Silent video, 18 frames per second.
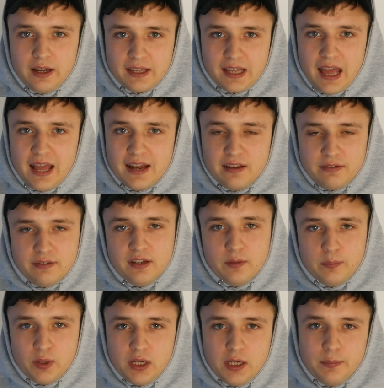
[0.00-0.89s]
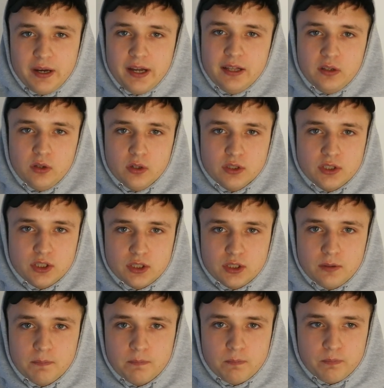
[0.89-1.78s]
Like, anything that PewDiePie
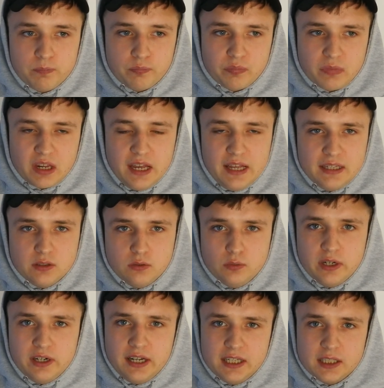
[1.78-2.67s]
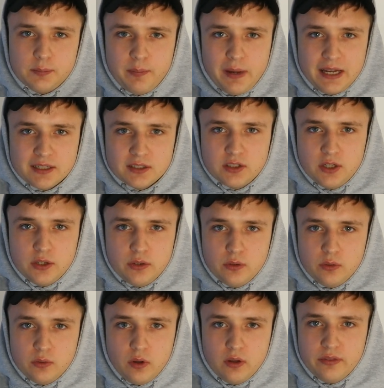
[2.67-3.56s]
does, it relates back
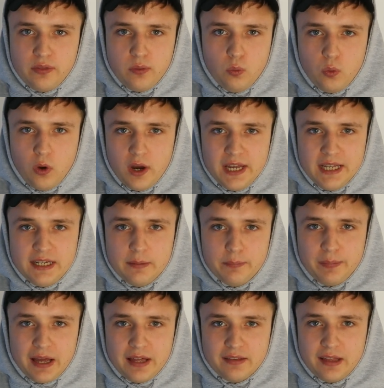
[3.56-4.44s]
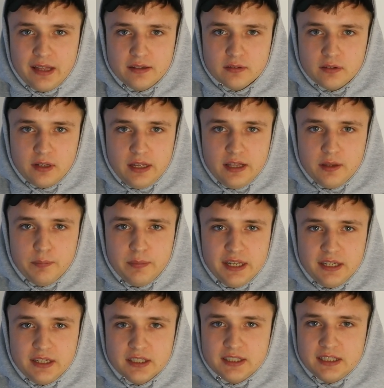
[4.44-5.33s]
to what he did back then in the
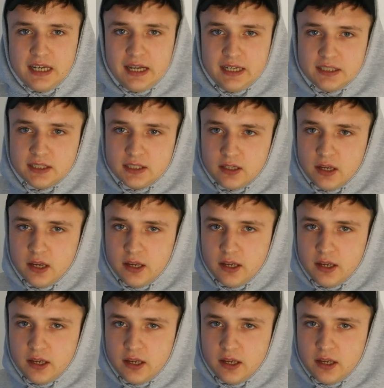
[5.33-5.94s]
media's eyes.